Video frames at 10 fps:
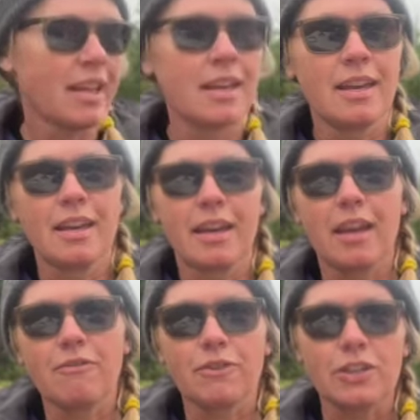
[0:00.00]

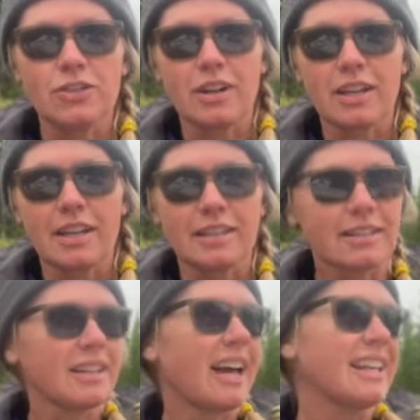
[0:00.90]
and freeze-dried
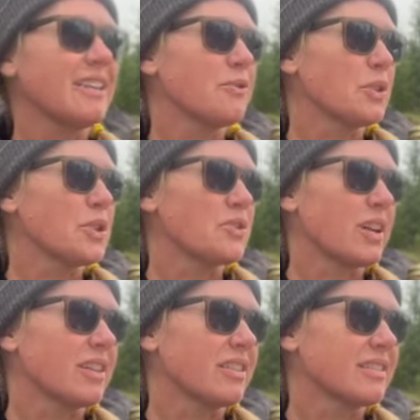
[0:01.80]
eggs. I need a freeze
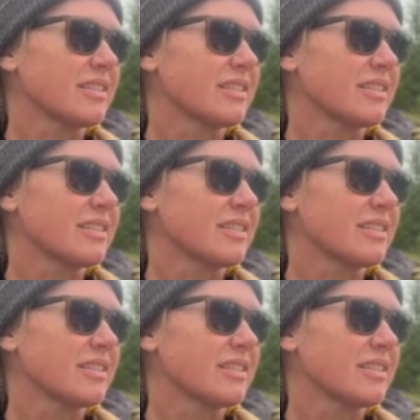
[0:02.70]
dryer.